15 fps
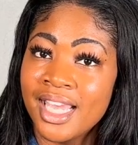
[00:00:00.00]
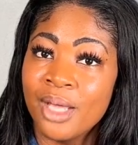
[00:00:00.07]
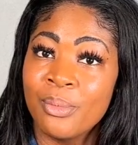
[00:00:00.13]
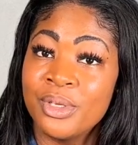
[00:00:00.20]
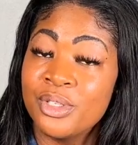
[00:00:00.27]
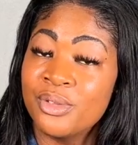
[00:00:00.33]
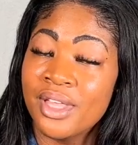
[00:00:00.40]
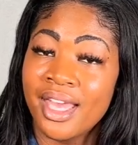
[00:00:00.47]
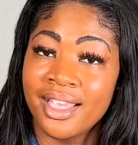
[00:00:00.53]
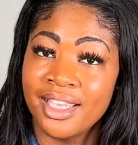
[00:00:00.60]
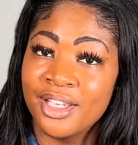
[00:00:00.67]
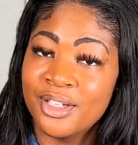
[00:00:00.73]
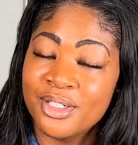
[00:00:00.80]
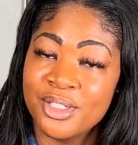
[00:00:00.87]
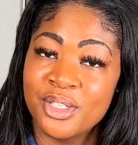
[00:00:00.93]
We do that
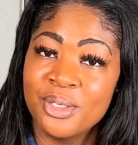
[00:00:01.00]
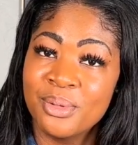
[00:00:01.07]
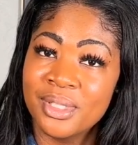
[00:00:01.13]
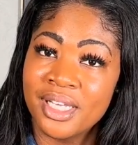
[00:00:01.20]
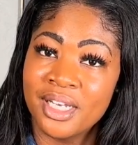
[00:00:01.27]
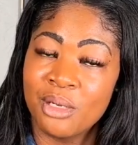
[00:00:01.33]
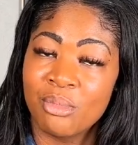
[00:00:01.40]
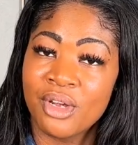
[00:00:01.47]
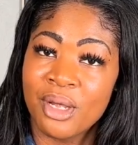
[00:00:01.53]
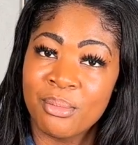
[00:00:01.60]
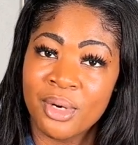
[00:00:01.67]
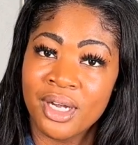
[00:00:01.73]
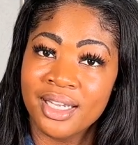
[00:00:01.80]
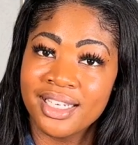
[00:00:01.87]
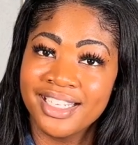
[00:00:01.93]
here too with Honey Brand
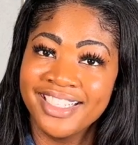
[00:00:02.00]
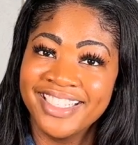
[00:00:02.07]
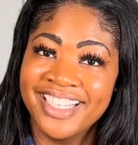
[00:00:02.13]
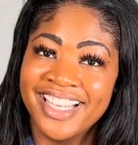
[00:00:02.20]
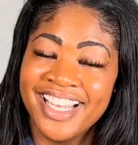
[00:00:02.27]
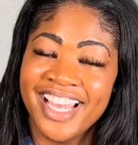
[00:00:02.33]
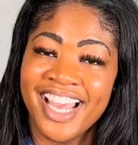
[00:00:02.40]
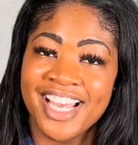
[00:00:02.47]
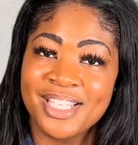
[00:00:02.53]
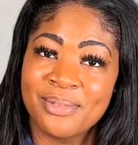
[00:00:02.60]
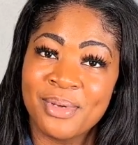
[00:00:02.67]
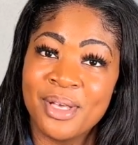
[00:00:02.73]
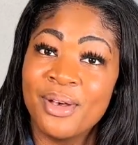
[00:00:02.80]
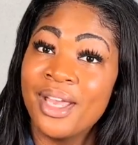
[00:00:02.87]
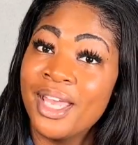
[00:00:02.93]
Marketing as
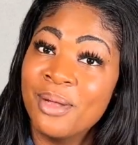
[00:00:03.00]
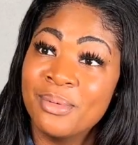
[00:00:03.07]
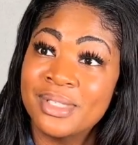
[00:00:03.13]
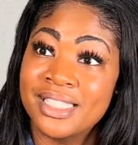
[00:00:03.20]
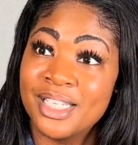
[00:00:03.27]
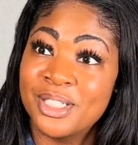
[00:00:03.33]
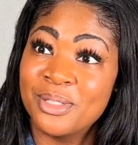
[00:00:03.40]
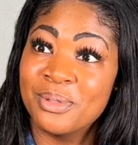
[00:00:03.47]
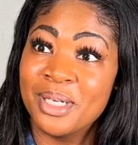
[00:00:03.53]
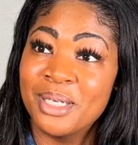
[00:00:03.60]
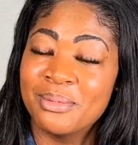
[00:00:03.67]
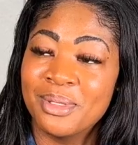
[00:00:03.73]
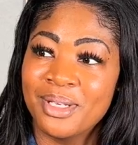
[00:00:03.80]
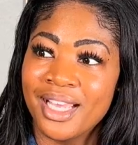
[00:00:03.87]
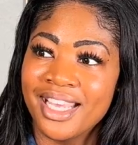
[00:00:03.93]
well, and we'll set you up.
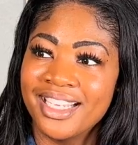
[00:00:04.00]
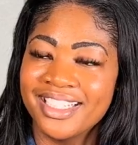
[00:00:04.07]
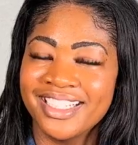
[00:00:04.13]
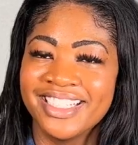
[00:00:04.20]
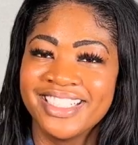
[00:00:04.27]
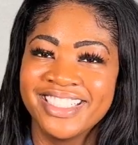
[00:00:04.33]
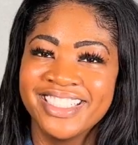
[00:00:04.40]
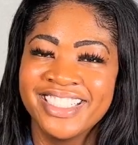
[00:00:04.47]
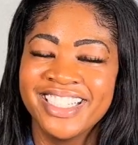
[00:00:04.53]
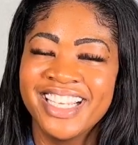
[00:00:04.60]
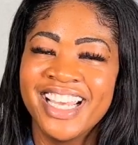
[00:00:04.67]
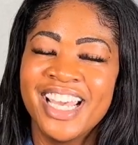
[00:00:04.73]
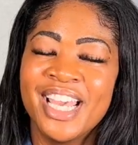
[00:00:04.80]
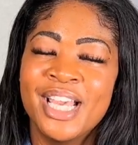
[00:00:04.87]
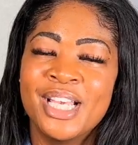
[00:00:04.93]
Okay.
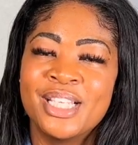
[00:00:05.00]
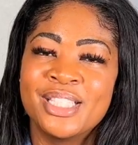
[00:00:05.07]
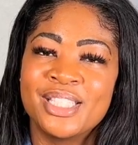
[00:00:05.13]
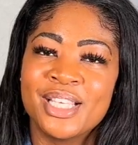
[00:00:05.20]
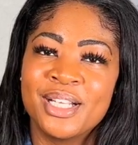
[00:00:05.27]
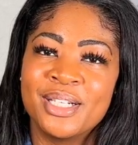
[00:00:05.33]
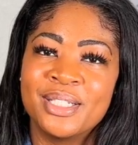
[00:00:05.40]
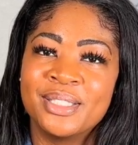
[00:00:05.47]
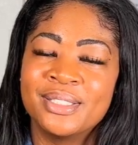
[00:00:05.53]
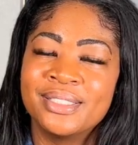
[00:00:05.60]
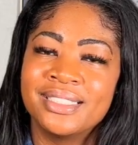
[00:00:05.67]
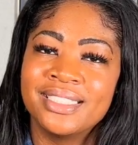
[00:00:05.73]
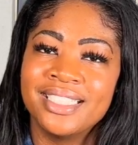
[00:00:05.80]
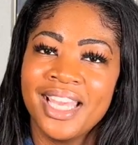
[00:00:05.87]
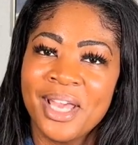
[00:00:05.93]
So,
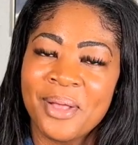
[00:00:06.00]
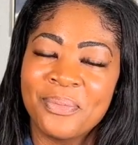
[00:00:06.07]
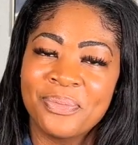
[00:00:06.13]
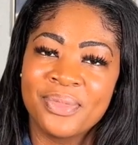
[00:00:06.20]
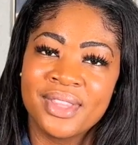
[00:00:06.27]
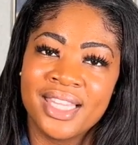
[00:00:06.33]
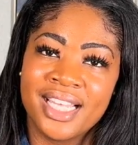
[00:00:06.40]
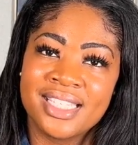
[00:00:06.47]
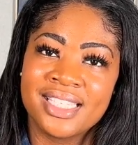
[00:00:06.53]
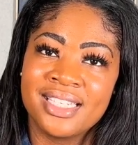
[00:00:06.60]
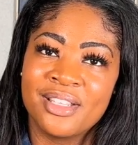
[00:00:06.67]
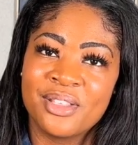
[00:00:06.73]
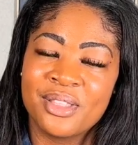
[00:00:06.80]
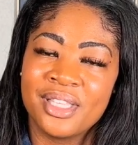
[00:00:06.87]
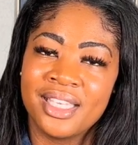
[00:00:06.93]
yeah, that's
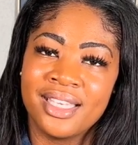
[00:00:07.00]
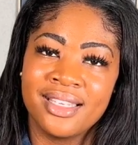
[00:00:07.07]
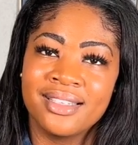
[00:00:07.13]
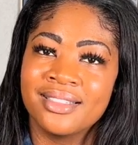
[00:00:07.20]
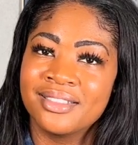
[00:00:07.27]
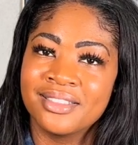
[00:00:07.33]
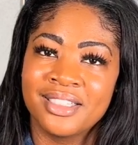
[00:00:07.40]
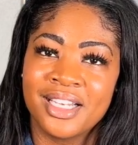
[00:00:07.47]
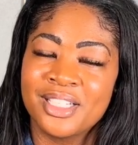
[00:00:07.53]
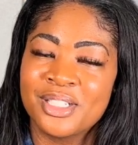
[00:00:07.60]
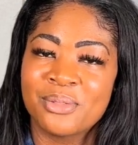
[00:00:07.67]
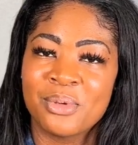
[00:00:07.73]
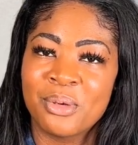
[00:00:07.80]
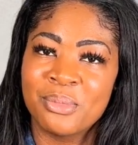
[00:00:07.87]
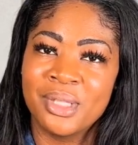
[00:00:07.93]
another thing that I just
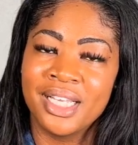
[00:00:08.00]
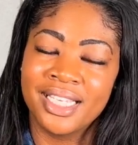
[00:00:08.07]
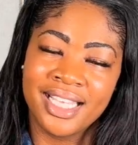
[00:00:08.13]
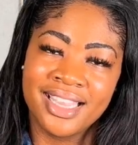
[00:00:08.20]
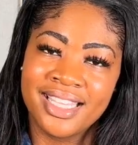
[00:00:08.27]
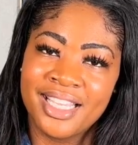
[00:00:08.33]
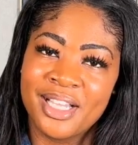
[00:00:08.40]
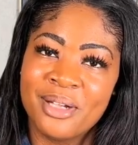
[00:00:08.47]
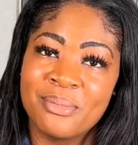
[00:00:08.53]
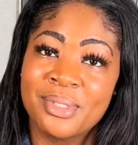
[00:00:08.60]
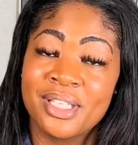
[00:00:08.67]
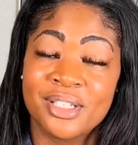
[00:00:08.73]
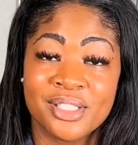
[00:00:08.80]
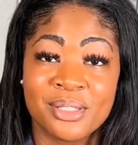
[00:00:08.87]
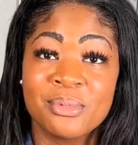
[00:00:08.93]
want to plug in there. But
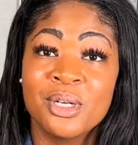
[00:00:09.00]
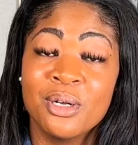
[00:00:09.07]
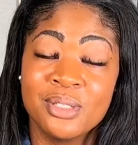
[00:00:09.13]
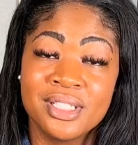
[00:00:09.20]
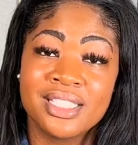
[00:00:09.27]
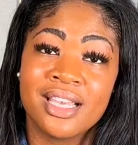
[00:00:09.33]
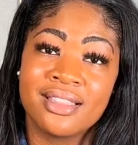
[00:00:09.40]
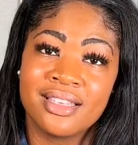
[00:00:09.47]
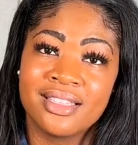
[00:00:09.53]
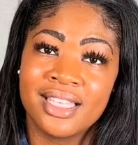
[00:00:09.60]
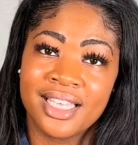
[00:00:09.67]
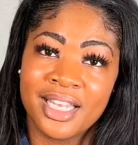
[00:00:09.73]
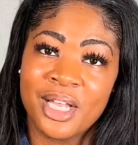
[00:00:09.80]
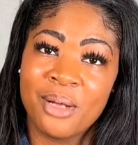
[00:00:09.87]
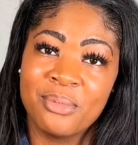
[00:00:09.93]
there's some coaches out there that
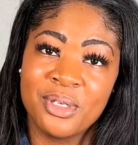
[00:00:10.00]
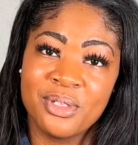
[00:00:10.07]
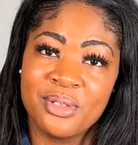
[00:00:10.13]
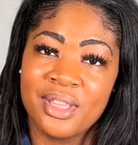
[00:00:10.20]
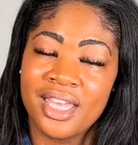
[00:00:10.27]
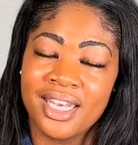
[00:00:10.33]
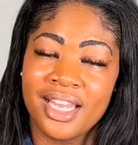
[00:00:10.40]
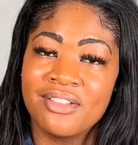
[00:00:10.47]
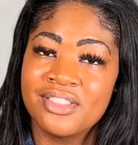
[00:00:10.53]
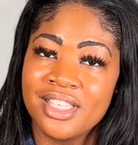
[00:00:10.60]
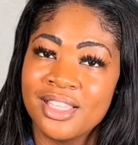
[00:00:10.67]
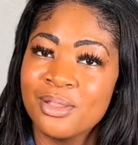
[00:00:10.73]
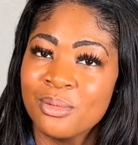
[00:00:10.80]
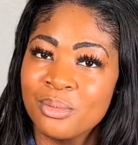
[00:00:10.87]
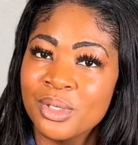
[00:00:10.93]
can help you do that. And I've seen
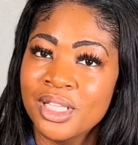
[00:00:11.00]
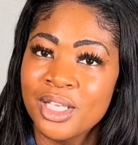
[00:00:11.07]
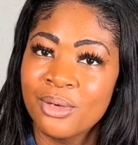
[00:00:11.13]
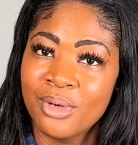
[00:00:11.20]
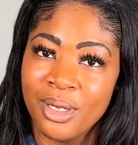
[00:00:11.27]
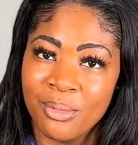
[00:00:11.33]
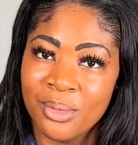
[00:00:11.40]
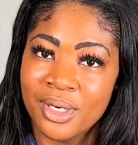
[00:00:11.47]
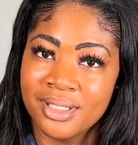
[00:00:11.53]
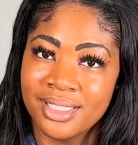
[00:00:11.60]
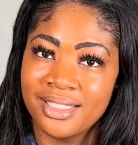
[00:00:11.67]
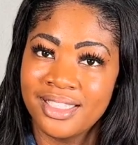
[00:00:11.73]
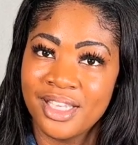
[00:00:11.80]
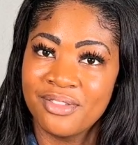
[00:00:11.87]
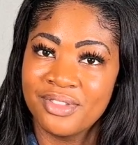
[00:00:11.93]
the really great work that
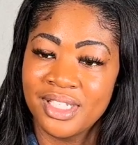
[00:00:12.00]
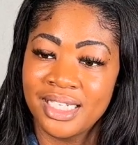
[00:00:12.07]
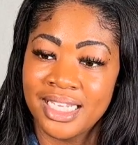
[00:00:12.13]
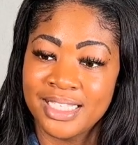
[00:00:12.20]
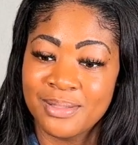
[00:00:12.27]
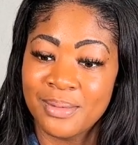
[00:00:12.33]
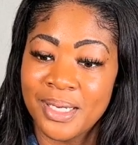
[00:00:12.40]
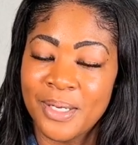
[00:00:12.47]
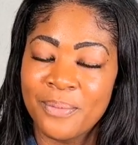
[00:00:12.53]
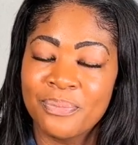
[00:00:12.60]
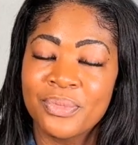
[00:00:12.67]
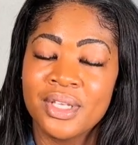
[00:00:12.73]
they've done as well.